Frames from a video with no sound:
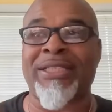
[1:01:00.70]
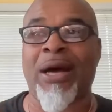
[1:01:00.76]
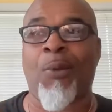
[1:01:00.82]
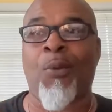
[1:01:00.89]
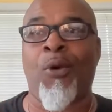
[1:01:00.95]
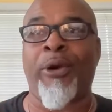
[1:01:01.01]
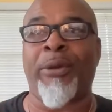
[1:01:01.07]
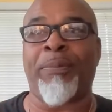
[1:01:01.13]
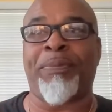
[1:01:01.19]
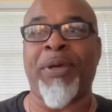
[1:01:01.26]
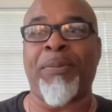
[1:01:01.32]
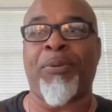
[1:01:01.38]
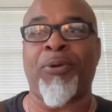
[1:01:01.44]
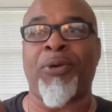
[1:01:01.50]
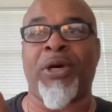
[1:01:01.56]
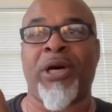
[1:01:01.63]
because I wanted
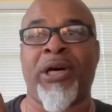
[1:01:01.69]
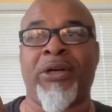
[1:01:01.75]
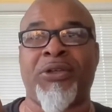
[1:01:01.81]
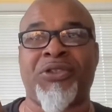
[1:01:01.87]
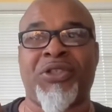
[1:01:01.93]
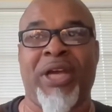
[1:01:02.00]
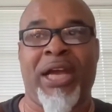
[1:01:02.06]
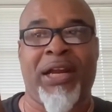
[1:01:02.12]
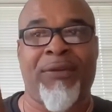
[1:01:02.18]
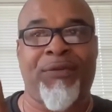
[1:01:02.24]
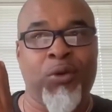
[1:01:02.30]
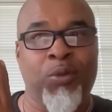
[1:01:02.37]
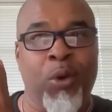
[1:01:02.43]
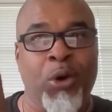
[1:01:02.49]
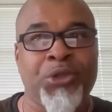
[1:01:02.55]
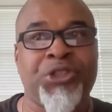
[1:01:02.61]
people to understand
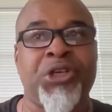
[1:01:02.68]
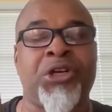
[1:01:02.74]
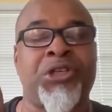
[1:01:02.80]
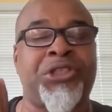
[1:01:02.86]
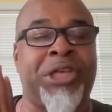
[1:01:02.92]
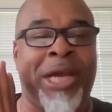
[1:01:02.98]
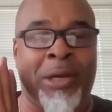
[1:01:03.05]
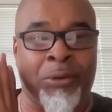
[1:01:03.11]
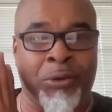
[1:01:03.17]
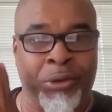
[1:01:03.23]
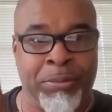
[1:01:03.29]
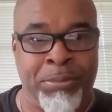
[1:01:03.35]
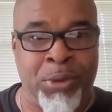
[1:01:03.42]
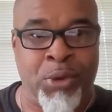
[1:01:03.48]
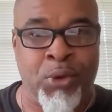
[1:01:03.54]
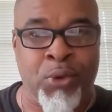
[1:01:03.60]
if you want your channel
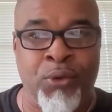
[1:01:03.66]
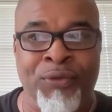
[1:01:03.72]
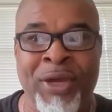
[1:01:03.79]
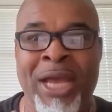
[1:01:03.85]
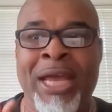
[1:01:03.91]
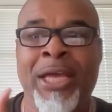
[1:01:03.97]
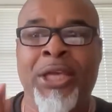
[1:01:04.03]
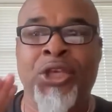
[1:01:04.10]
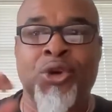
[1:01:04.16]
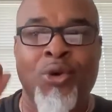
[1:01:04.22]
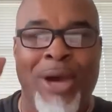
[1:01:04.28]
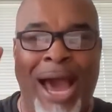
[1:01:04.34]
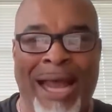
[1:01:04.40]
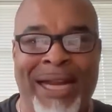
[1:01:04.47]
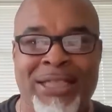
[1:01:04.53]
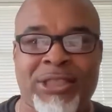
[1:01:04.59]
to move,
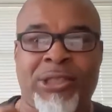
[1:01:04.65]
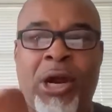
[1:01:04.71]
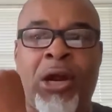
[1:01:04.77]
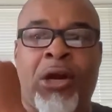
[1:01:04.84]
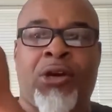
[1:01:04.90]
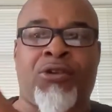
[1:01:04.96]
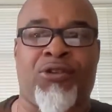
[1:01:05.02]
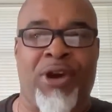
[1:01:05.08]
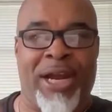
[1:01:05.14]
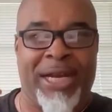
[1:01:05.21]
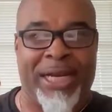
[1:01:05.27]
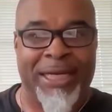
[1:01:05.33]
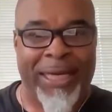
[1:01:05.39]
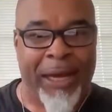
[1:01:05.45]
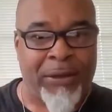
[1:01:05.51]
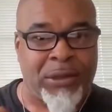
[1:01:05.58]
you got to start
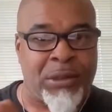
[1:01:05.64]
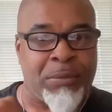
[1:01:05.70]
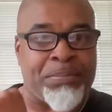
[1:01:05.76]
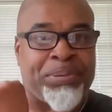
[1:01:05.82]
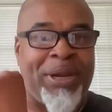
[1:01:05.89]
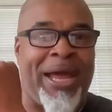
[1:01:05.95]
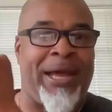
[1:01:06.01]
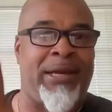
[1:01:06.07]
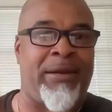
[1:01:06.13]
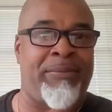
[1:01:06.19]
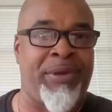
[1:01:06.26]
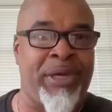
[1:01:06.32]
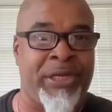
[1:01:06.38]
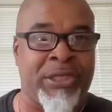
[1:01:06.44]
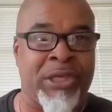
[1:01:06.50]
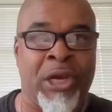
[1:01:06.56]
cranking out them platinum
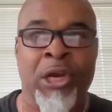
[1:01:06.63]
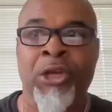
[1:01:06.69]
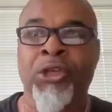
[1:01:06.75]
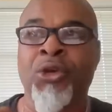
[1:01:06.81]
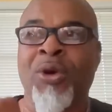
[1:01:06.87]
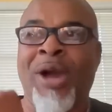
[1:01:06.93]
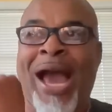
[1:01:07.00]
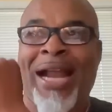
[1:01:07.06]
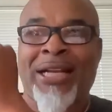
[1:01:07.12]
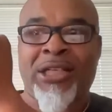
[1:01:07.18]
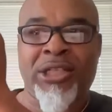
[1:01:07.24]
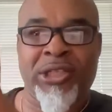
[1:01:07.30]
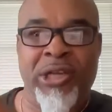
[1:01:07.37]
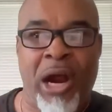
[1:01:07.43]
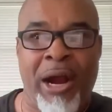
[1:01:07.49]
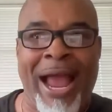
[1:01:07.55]
hits. You got to
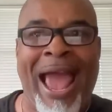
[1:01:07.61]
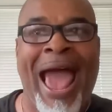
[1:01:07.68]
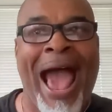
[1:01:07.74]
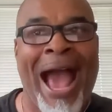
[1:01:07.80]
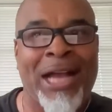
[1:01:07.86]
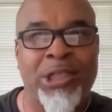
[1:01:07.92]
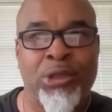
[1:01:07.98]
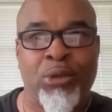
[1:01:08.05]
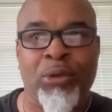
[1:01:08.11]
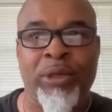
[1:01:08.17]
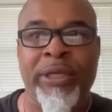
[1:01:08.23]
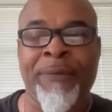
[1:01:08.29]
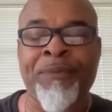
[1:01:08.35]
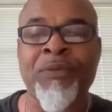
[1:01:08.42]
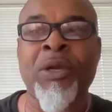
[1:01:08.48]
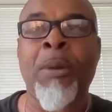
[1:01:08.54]
start
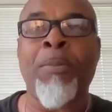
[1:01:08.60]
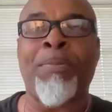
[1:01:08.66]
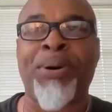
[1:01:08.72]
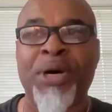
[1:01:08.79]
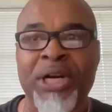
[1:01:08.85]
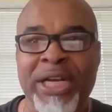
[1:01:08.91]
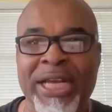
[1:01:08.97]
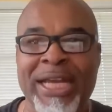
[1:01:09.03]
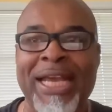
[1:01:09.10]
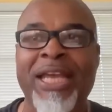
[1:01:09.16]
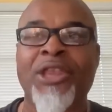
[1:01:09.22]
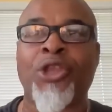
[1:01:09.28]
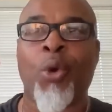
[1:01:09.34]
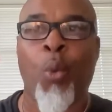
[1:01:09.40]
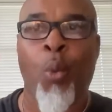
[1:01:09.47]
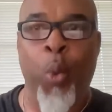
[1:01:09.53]
actually putting
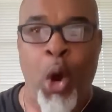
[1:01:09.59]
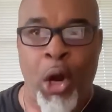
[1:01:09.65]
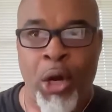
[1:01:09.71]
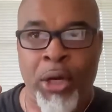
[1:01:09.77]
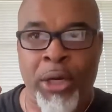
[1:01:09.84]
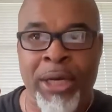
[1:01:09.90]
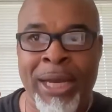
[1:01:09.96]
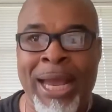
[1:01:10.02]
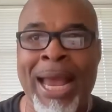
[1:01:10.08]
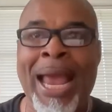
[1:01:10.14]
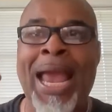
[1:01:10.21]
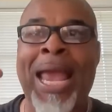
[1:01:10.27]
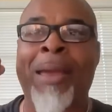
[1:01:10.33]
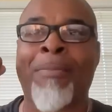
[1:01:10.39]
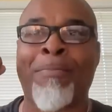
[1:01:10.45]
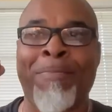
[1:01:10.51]
in the work
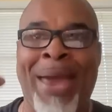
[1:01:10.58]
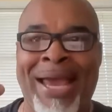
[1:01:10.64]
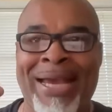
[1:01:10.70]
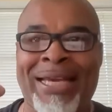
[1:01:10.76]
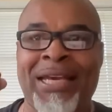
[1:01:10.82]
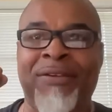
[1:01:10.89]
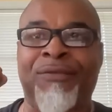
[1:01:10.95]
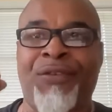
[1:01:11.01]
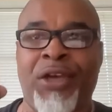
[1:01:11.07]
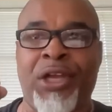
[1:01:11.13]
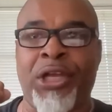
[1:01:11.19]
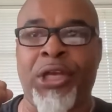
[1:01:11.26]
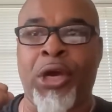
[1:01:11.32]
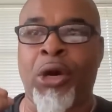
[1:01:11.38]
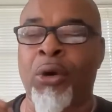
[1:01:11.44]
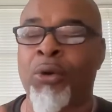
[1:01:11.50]
and making
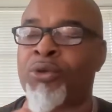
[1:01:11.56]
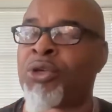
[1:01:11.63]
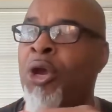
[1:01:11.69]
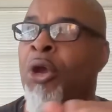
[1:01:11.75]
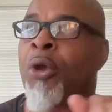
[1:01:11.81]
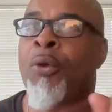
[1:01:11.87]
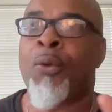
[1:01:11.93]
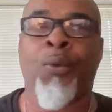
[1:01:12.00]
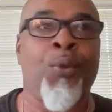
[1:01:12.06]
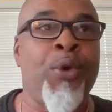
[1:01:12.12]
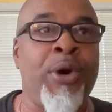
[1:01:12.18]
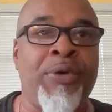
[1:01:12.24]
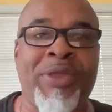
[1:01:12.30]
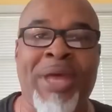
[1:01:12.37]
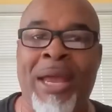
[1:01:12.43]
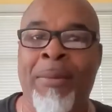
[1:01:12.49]
videos.
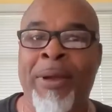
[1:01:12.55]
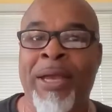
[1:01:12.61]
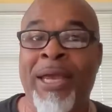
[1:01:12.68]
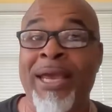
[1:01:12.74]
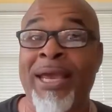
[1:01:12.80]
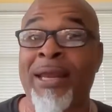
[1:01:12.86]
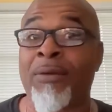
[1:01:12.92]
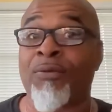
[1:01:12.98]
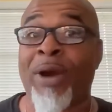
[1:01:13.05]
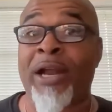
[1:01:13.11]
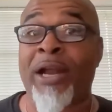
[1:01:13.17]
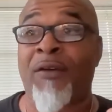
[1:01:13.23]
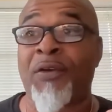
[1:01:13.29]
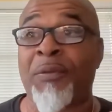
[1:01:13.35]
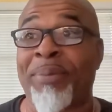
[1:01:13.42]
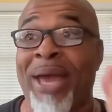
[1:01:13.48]
Will they hit
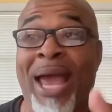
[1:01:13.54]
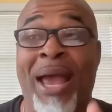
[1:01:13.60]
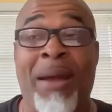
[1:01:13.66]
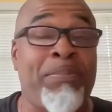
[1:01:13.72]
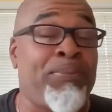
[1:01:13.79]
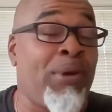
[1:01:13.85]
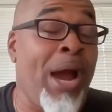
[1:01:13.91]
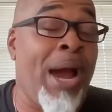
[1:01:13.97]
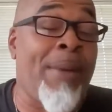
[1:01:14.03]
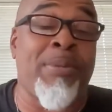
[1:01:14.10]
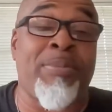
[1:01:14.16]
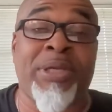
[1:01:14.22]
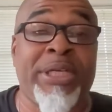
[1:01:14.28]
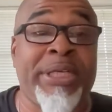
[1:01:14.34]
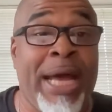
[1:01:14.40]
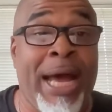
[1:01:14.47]
right off the bat?
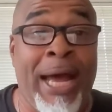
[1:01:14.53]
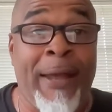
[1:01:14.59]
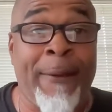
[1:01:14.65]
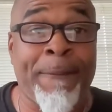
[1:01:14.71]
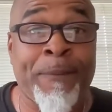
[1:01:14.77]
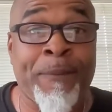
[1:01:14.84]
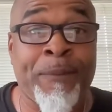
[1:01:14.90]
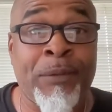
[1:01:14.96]
Probably not.